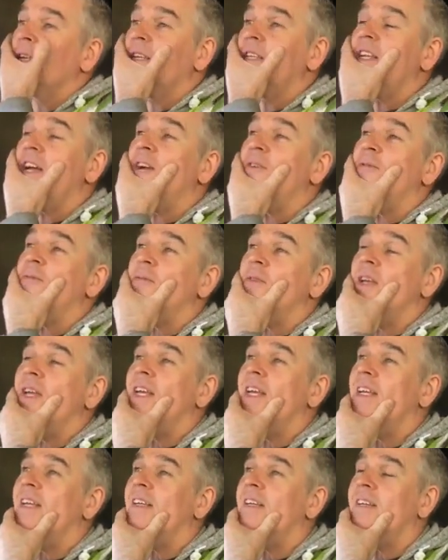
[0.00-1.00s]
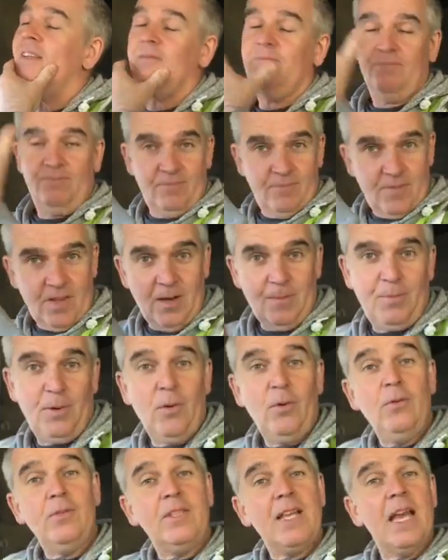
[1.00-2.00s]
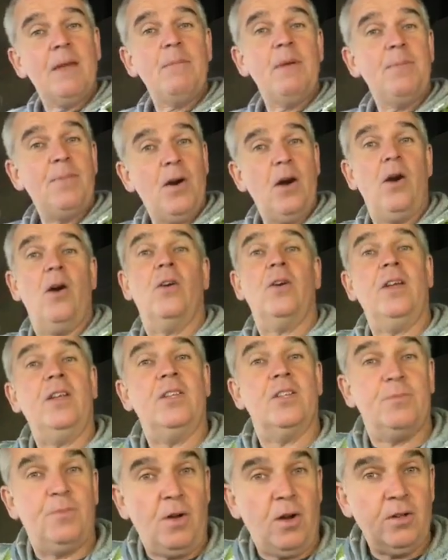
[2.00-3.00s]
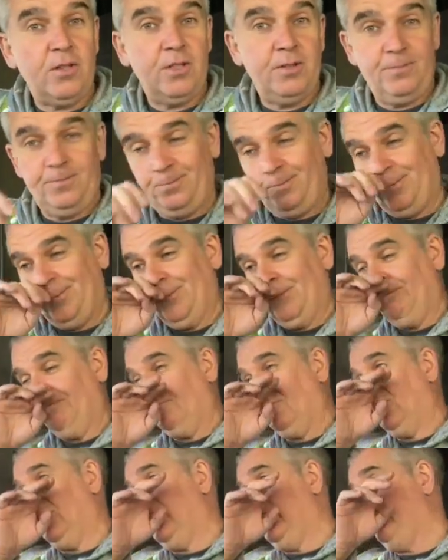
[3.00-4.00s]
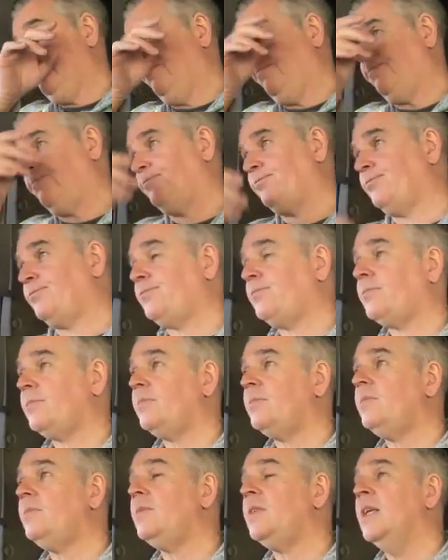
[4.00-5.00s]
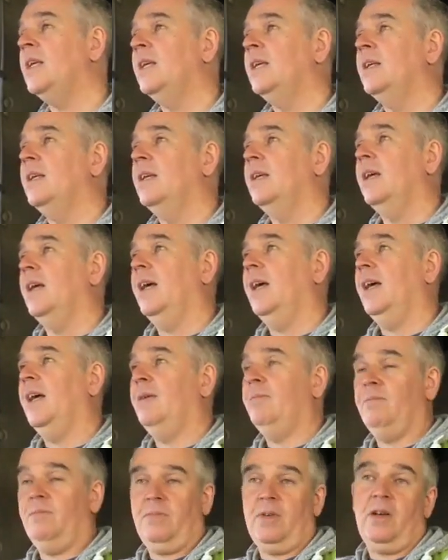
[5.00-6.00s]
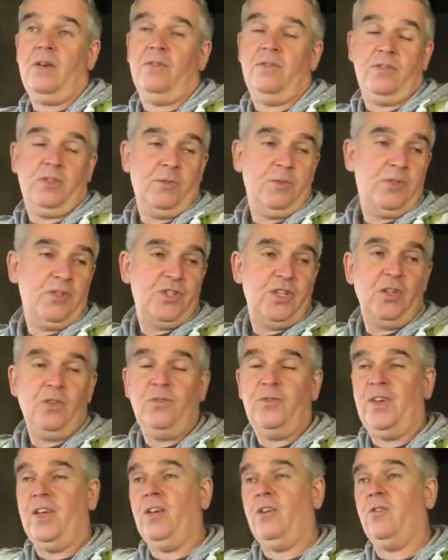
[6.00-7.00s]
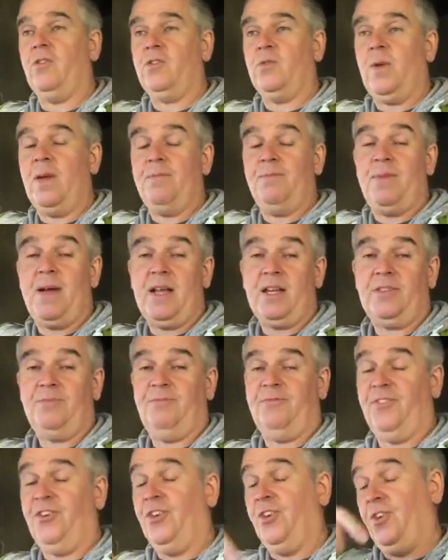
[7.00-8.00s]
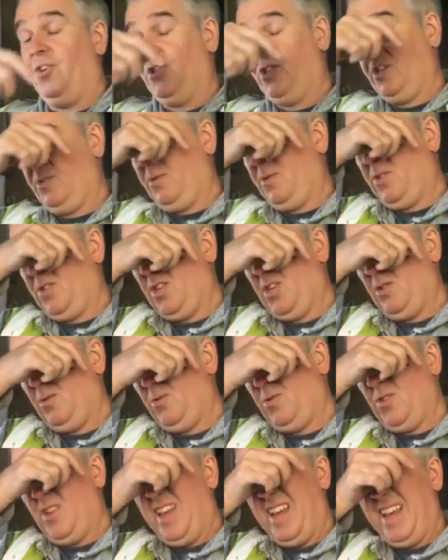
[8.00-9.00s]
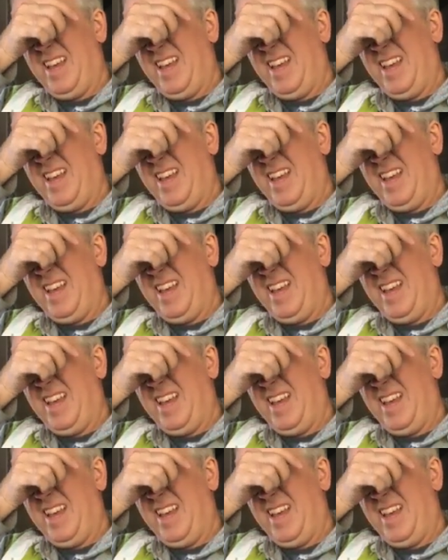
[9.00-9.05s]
so I pulls out my parking spot, right? There was two vehicles that went past first. There was two